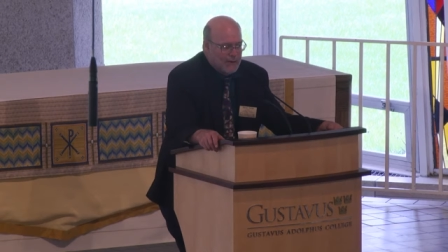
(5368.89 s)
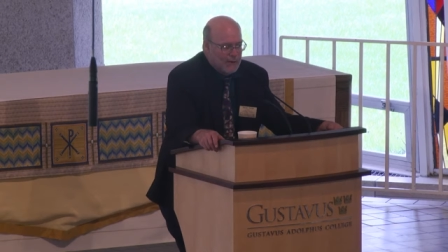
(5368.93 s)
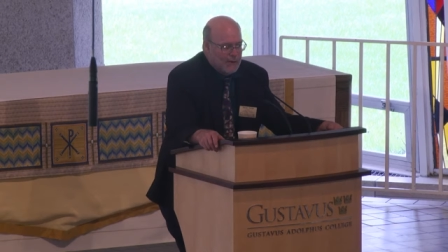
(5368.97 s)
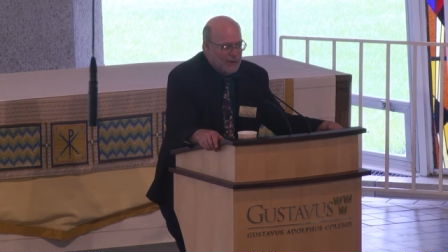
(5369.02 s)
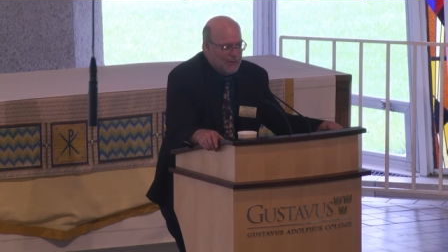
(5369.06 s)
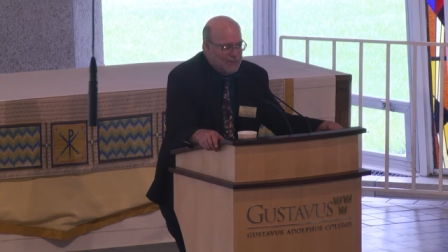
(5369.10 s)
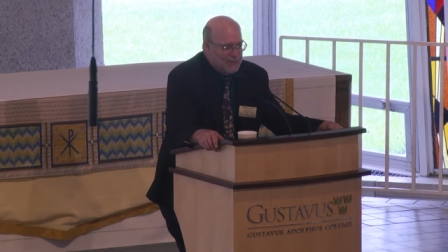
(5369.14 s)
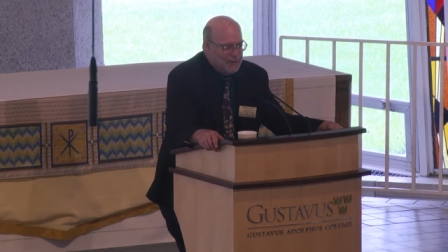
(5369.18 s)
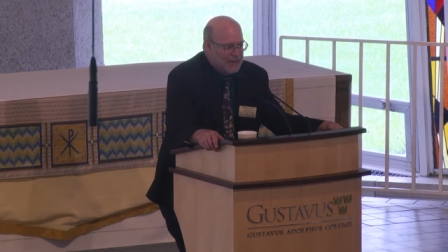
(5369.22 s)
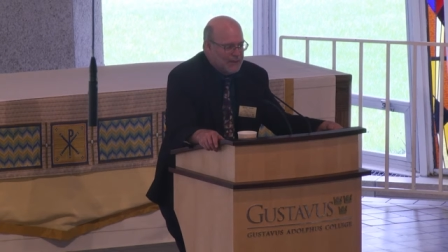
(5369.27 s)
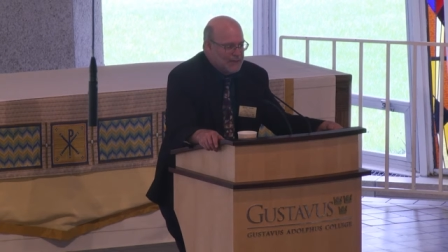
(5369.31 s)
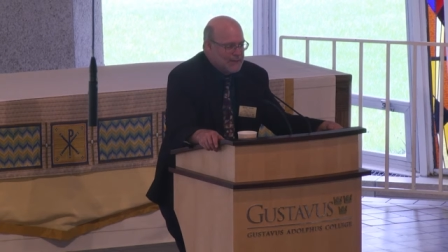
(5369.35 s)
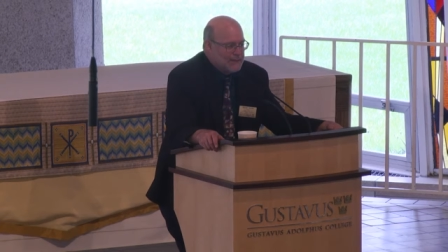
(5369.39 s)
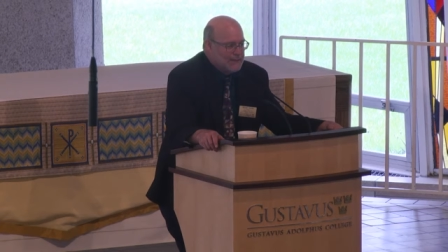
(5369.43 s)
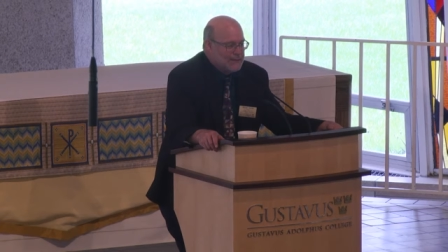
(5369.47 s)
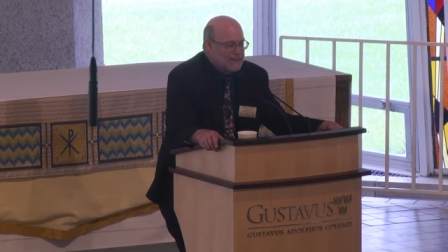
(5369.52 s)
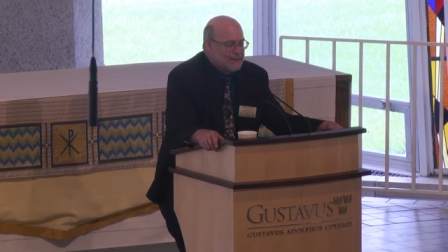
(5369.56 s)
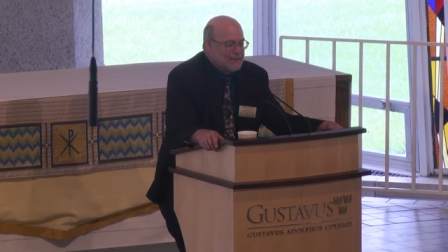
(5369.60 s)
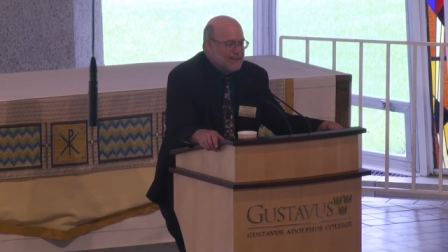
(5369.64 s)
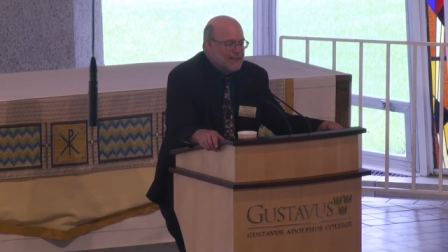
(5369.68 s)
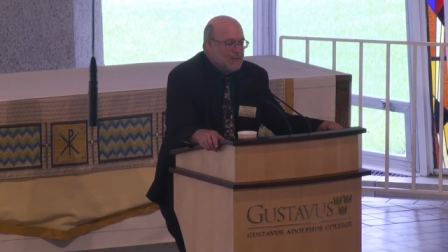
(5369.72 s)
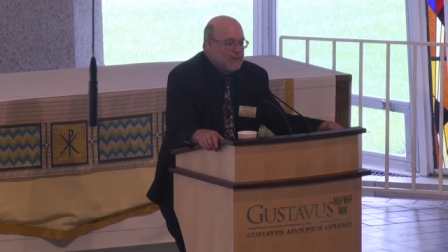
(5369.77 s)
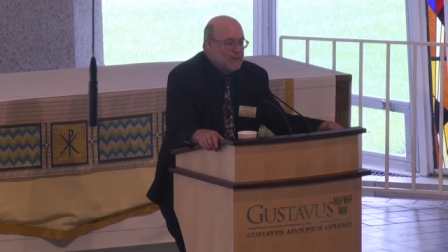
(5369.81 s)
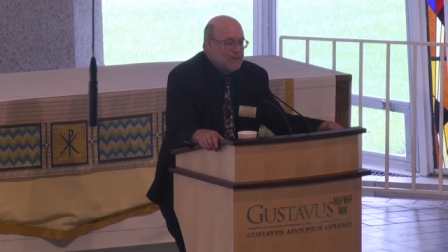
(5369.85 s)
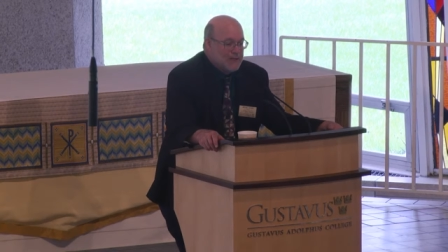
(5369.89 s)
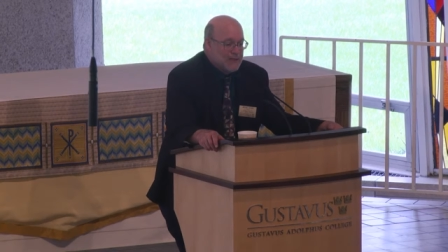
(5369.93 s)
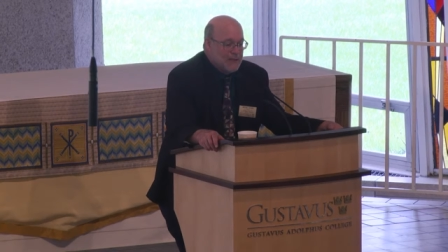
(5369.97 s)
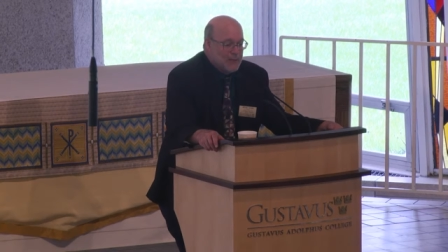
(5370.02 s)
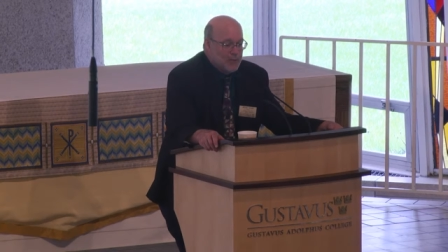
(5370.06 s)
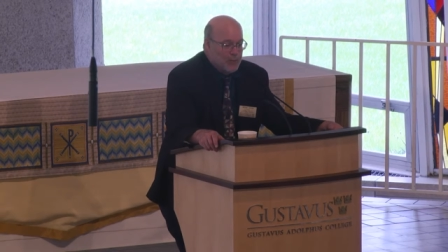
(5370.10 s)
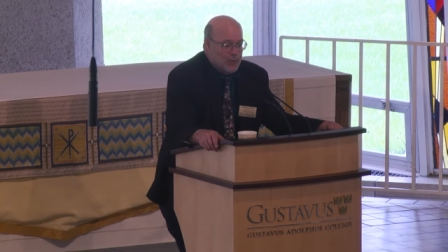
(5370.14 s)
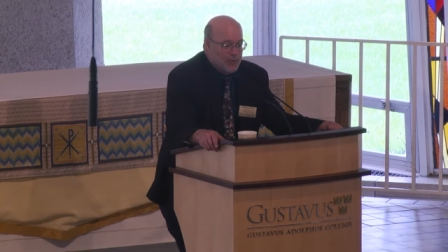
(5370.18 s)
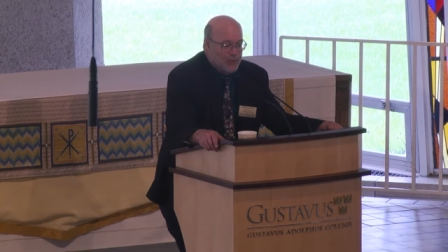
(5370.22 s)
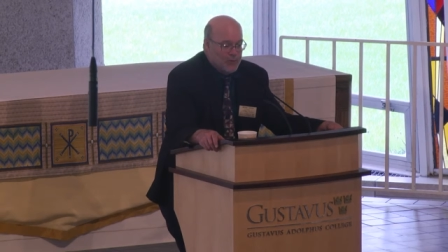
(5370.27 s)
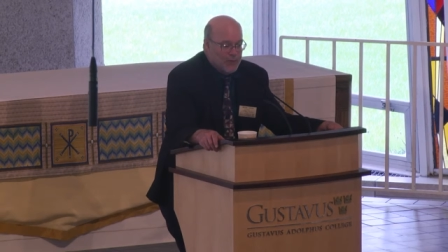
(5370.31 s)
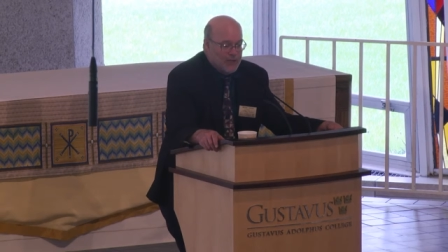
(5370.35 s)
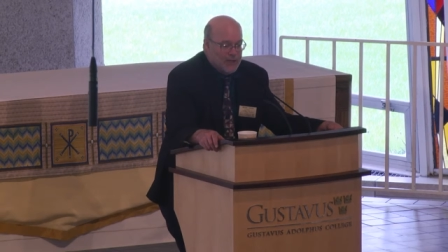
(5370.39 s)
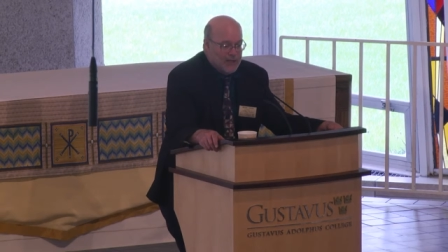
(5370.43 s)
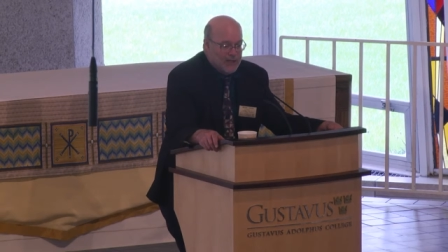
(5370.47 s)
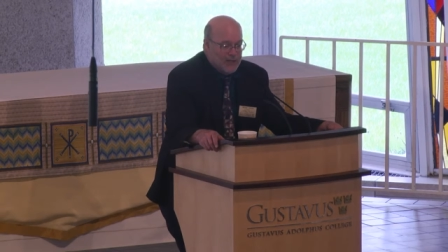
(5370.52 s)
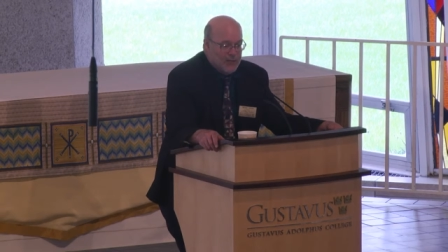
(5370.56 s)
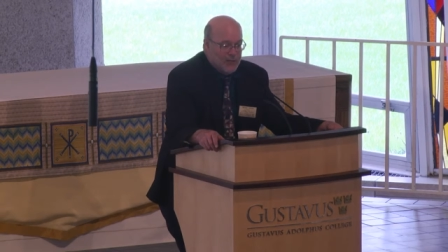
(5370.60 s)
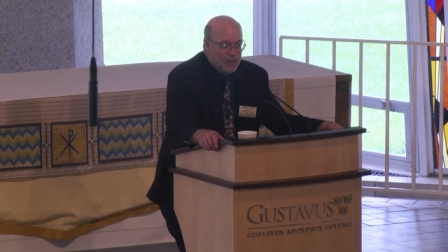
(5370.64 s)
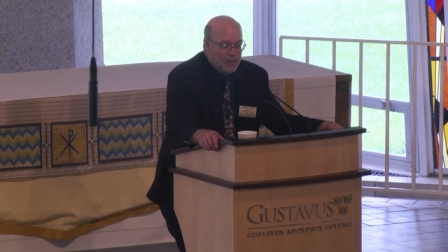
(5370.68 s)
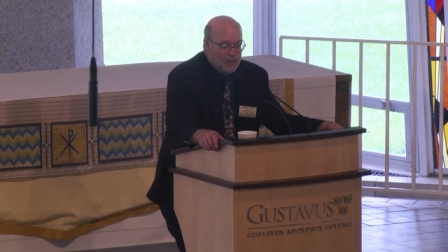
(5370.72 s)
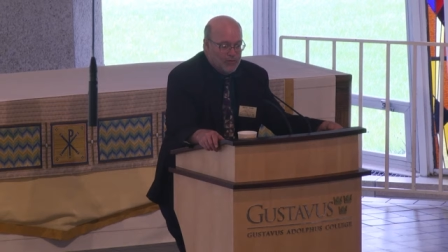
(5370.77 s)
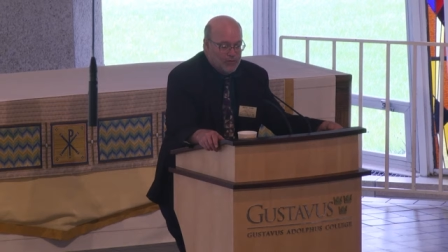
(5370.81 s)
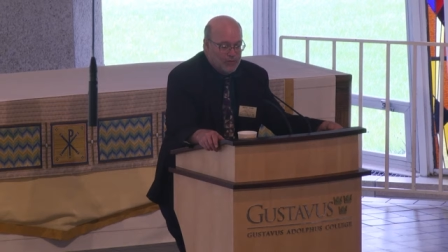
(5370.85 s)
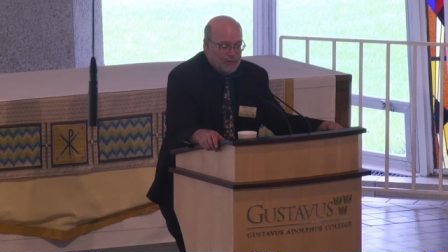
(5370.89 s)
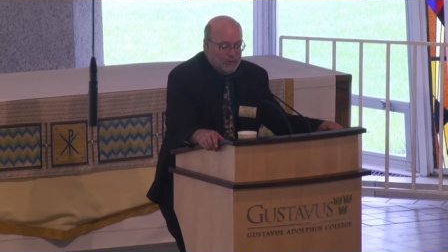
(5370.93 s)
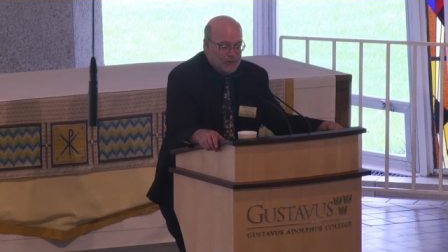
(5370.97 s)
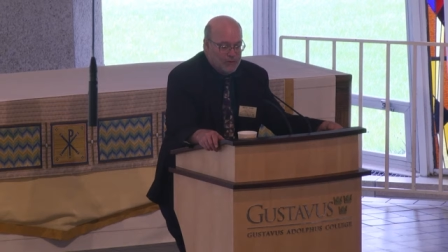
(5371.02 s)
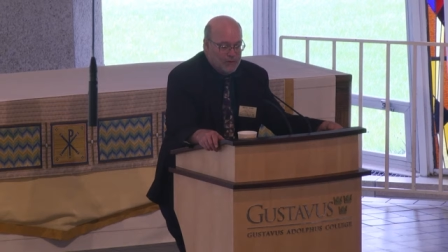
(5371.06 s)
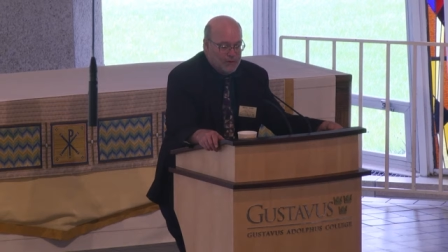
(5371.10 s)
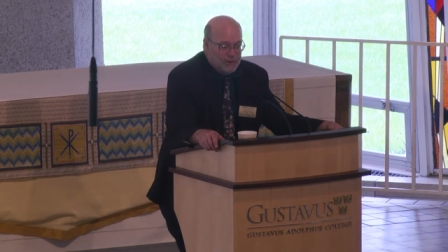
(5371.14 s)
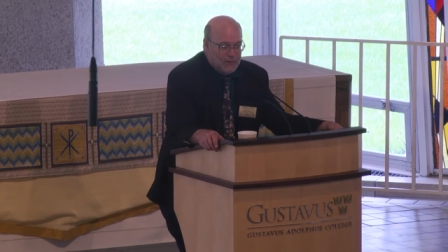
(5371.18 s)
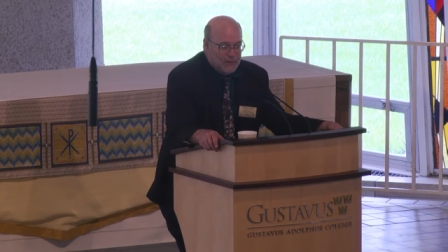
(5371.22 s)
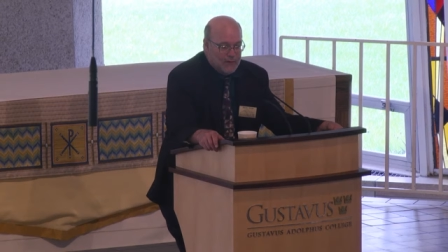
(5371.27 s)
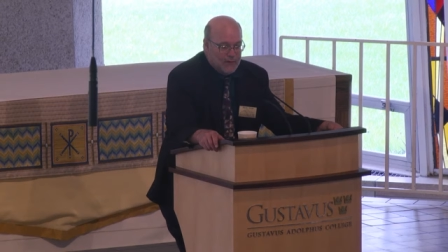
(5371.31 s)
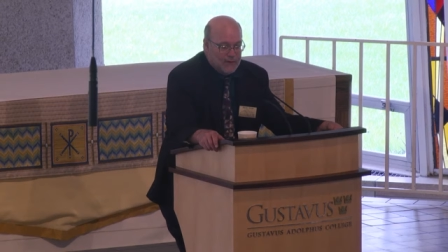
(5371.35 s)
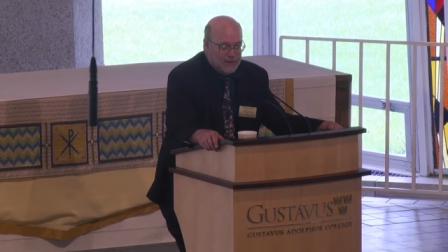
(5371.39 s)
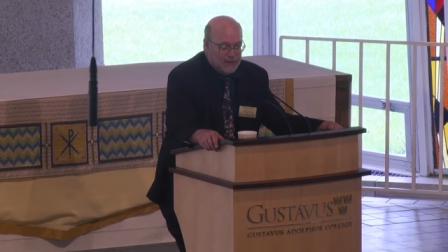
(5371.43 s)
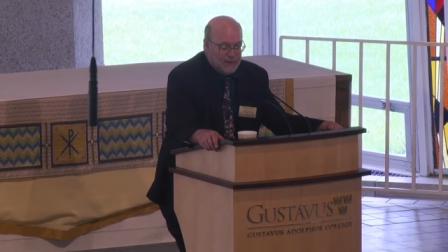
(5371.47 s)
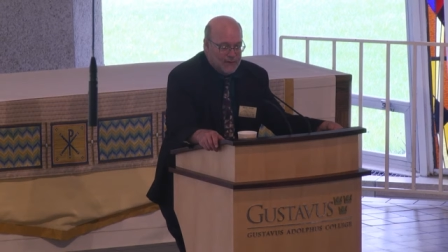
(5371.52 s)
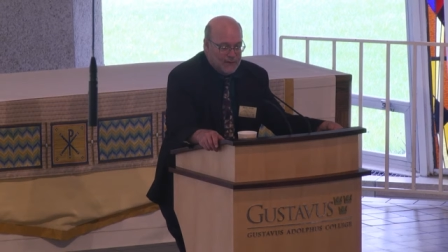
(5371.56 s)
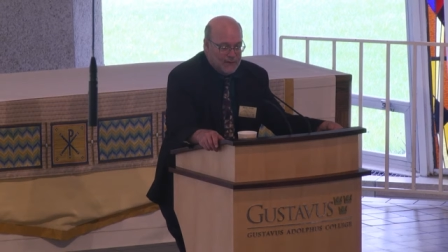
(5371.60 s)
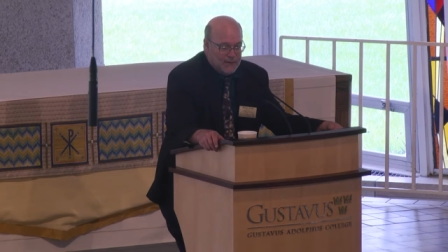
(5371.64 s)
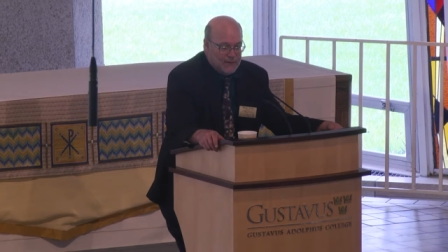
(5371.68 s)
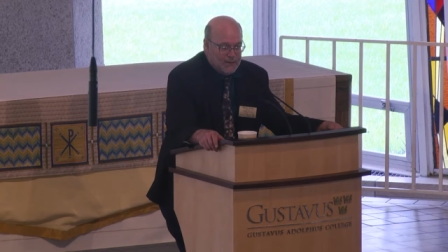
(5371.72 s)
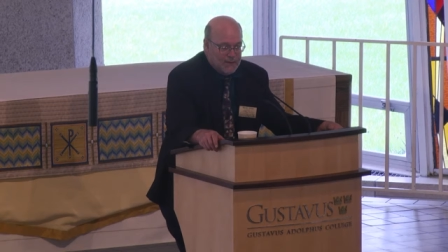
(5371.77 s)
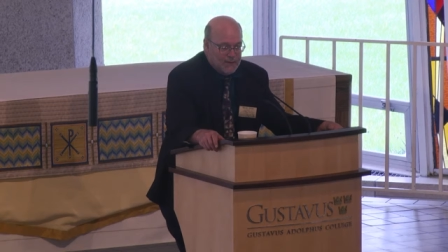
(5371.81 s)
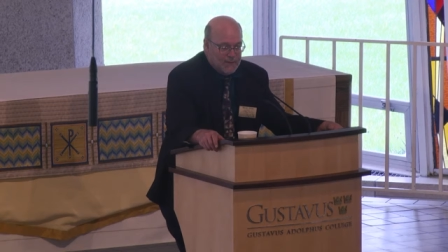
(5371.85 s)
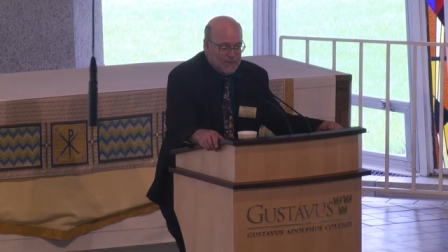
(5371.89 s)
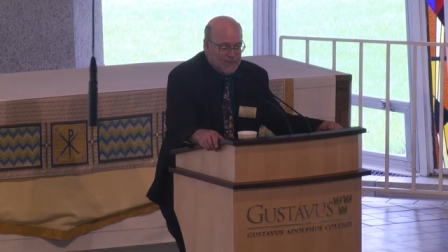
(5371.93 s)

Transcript: Oh, I'm not keeping up with my neighbors and doing the right thing.